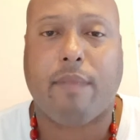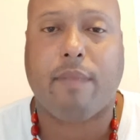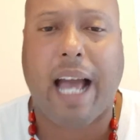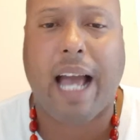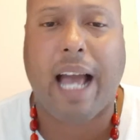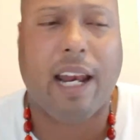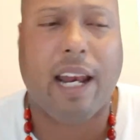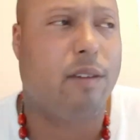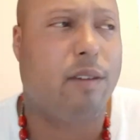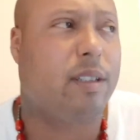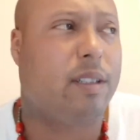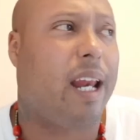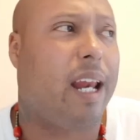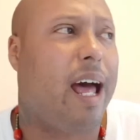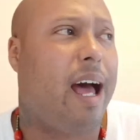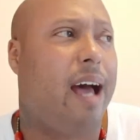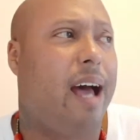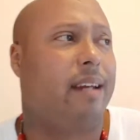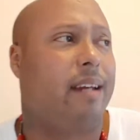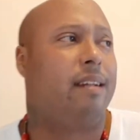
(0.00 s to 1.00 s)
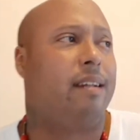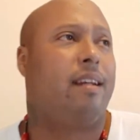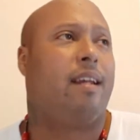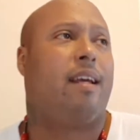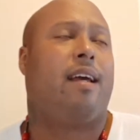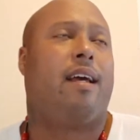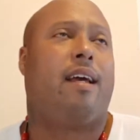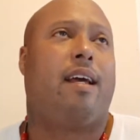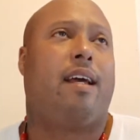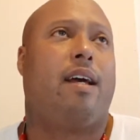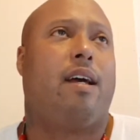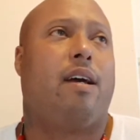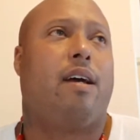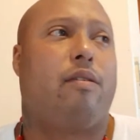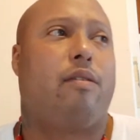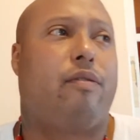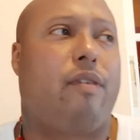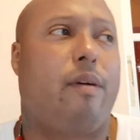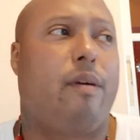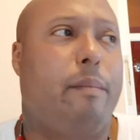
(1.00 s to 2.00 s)
I learned a lot
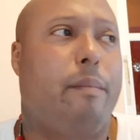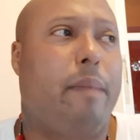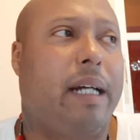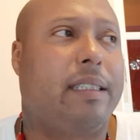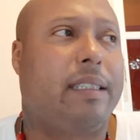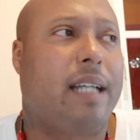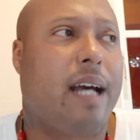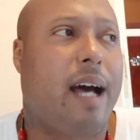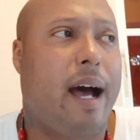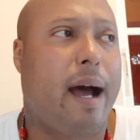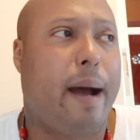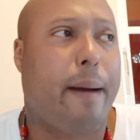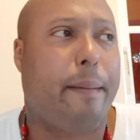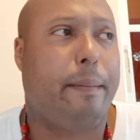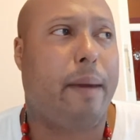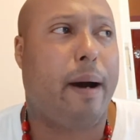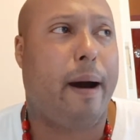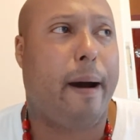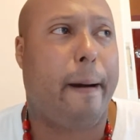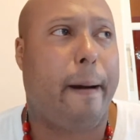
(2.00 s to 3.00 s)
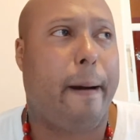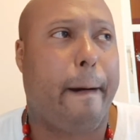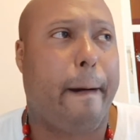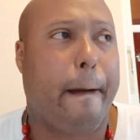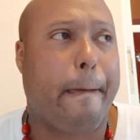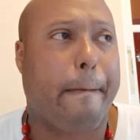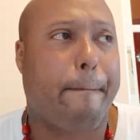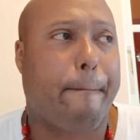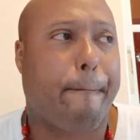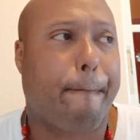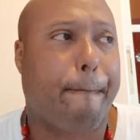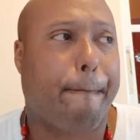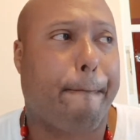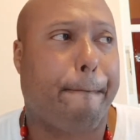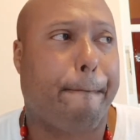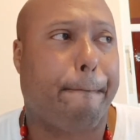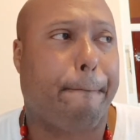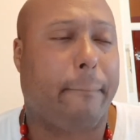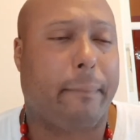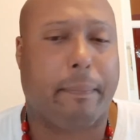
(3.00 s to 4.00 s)
from my time
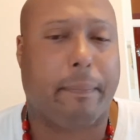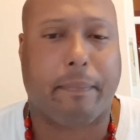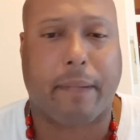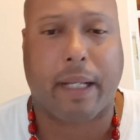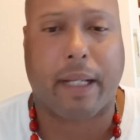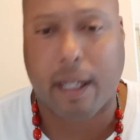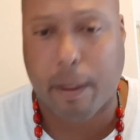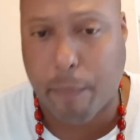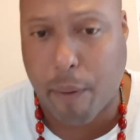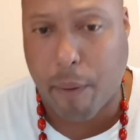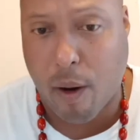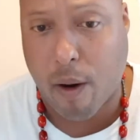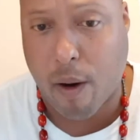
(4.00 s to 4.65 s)
in the bar,